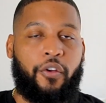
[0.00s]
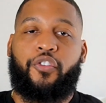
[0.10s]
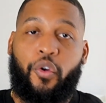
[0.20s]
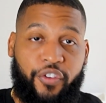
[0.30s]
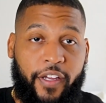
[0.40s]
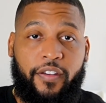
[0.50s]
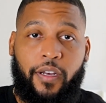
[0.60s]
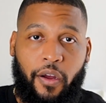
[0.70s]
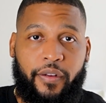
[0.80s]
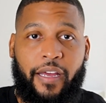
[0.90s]
So Jeezy
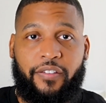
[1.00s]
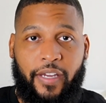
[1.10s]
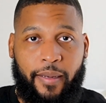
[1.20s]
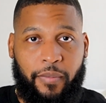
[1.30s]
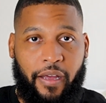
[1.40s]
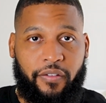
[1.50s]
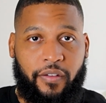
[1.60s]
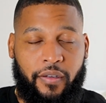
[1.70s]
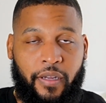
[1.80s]
learned that same lesson.